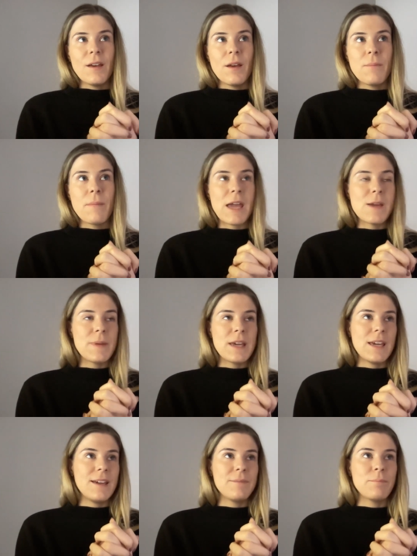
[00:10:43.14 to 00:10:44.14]

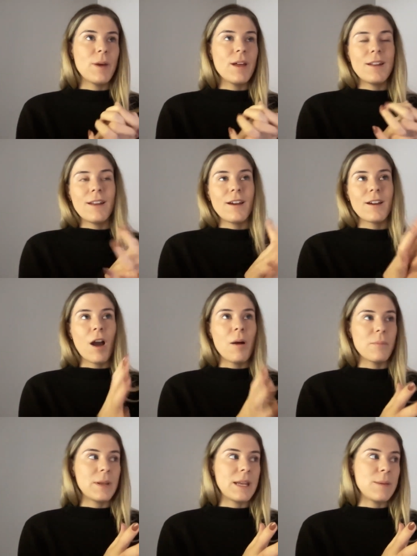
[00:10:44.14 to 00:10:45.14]
maybe a
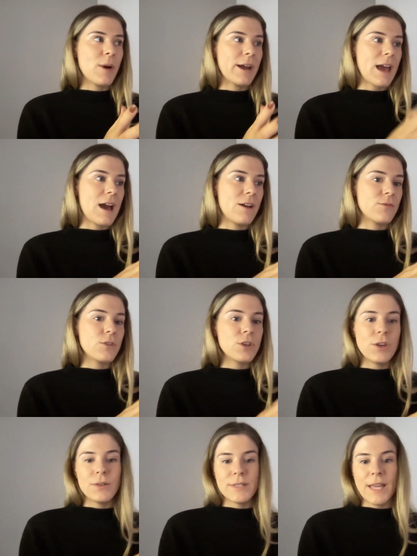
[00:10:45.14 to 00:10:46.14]
company might have the
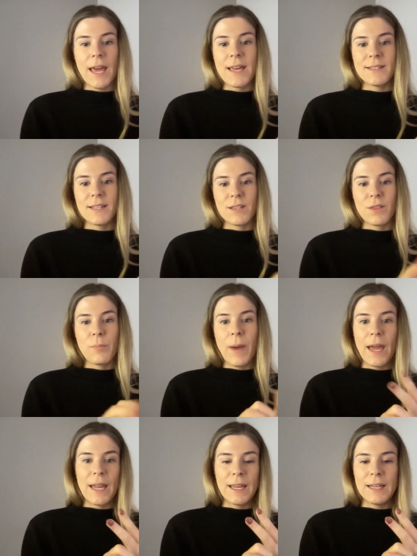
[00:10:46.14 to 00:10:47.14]
use cases and the
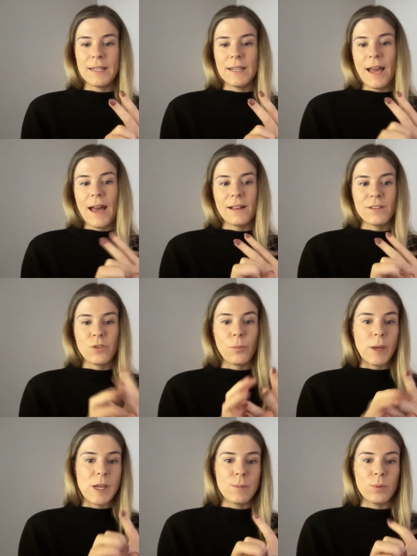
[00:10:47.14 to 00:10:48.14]
pain and the
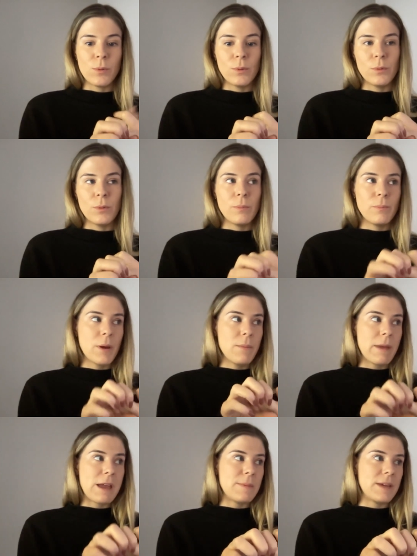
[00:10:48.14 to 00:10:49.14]
people, but
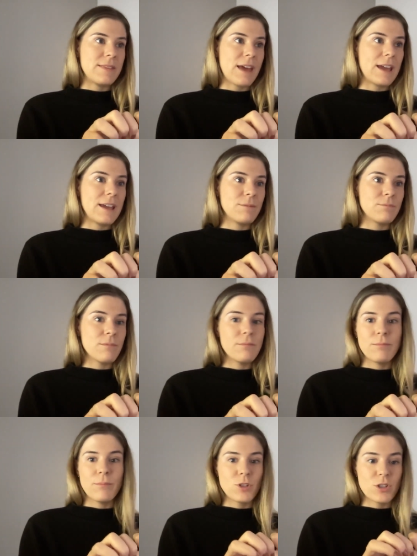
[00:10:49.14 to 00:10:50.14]
maybe they
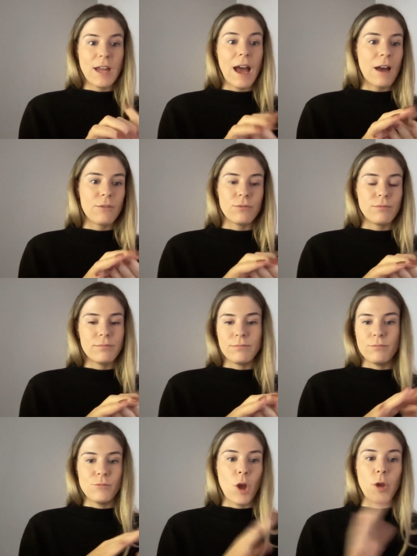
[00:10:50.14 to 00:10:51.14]
just have
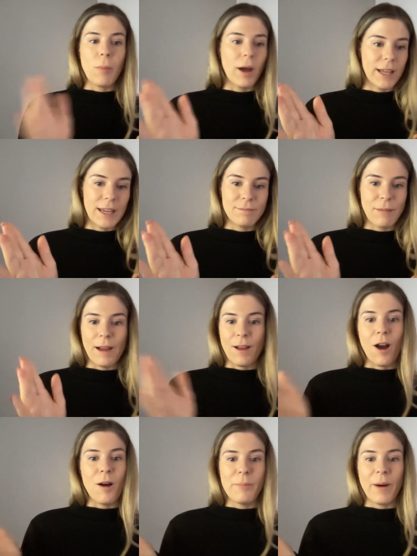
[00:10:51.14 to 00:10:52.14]
no money and
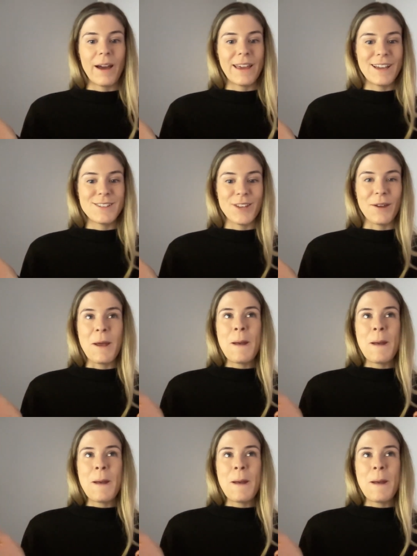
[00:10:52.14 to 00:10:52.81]
can't buy it. So